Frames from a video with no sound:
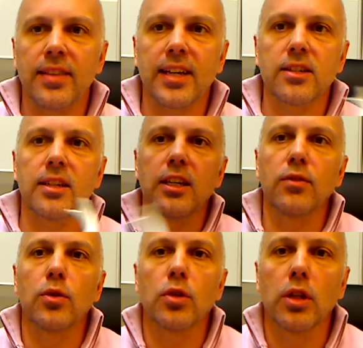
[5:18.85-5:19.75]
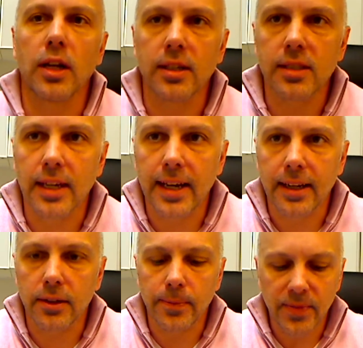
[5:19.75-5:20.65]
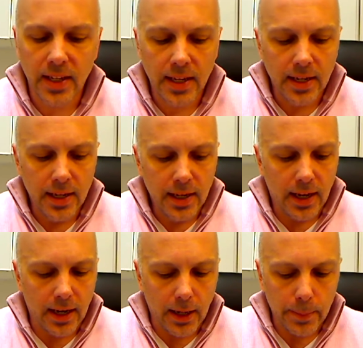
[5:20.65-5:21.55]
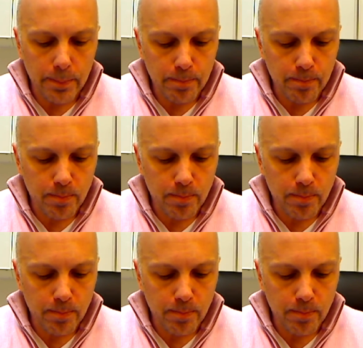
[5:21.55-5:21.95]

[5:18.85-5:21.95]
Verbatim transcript: And that's going to give you your longest diagonal. Um,